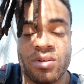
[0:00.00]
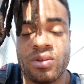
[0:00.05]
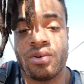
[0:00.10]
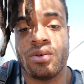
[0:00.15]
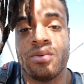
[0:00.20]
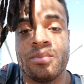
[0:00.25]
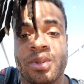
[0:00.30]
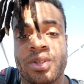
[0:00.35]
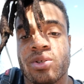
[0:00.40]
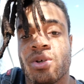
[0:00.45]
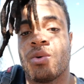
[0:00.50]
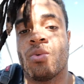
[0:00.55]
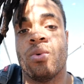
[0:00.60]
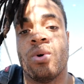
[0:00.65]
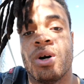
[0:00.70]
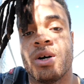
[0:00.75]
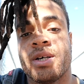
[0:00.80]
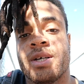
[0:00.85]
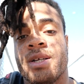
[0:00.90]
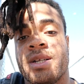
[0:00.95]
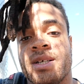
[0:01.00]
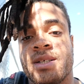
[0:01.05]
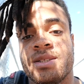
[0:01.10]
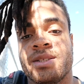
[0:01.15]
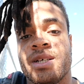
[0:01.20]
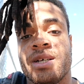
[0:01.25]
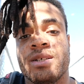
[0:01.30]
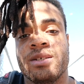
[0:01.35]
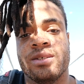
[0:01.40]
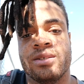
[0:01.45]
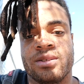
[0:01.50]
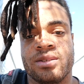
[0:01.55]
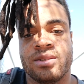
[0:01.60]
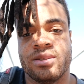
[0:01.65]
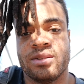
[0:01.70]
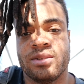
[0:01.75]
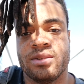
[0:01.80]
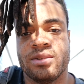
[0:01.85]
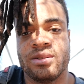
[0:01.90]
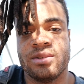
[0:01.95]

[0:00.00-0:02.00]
Humans are walking antennas.